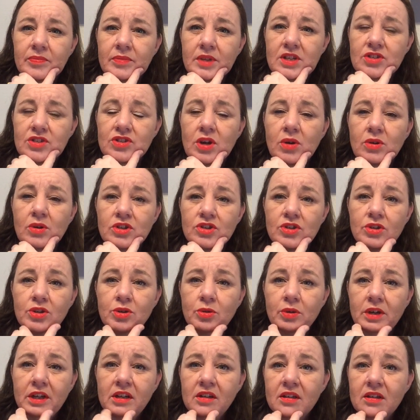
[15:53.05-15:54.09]
is going to
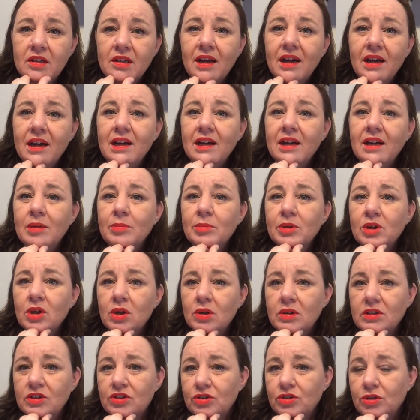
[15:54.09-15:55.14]
do it. I'm
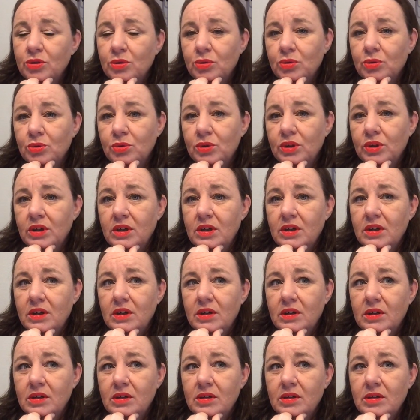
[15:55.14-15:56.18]
going to
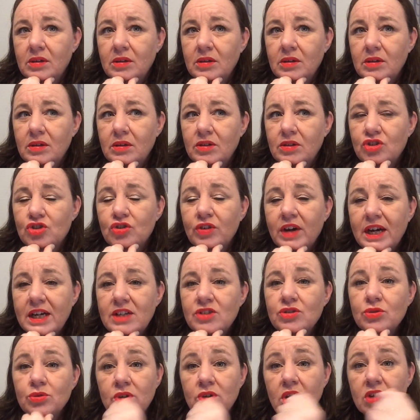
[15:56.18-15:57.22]
try
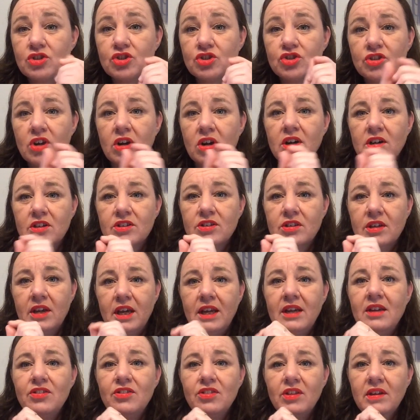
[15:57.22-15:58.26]
to not start
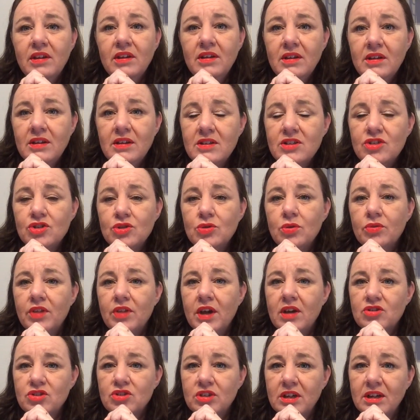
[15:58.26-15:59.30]
anything in
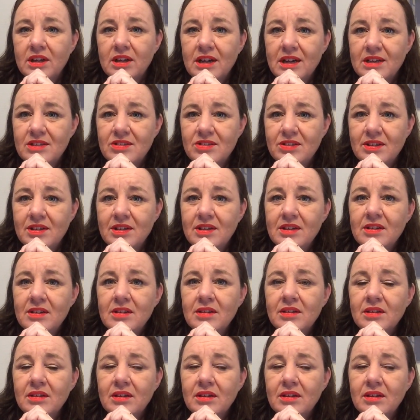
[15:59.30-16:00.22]
2019,